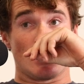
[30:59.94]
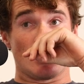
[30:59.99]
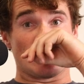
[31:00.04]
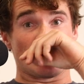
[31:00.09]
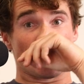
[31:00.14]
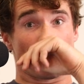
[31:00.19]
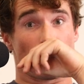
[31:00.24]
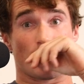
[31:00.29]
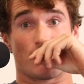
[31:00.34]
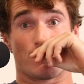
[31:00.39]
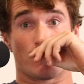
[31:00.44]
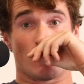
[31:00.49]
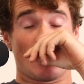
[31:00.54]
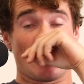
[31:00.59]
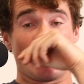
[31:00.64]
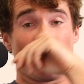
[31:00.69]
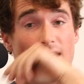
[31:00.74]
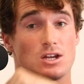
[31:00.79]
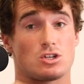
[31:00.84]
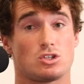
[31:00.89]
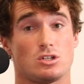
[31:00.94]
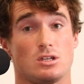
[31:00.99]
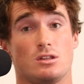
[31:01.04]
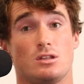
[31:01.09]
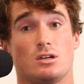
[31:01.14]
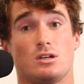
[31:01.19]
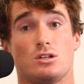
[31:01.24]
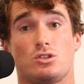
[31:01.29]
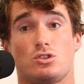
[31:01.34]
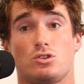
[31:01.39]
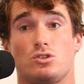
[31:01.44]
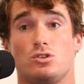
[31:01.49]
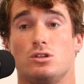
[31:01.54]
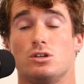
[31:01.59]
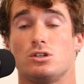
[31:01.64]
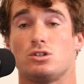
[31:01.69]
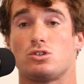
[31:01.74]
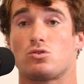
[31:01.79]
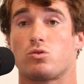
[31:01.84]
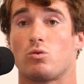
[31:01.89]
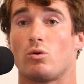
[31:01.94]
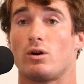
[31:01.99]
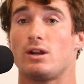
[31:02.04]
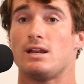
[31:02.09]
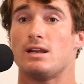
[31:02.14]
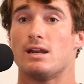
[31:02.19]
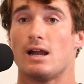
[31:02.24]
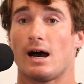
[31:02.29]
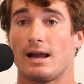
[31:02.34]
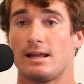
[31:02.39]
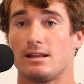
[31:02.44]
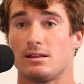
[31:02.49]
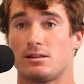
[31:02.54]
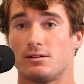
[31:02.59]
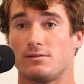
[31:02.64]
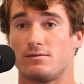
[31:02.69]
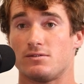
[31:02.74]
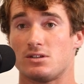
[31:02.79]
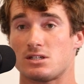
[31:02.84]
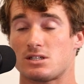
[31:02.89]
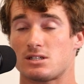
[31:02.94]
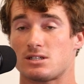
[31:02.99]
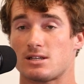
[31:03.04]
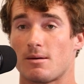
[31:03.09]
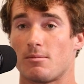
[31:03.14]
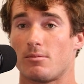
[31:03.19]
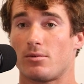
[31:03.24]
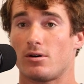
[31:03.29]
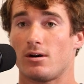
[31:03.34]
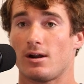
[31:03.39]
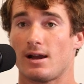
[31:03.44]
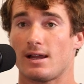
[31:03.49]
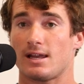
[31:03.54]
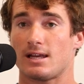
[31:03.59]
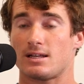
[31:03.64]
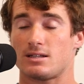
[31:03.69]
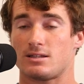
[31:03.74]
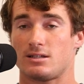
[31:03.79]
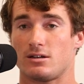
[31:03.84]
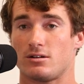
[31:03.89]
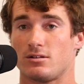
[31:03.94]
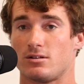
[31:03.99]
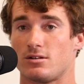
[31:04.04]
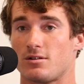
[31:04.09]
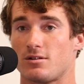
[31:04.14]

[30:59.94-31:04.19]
of January. So I fly actually the 29th of December. I get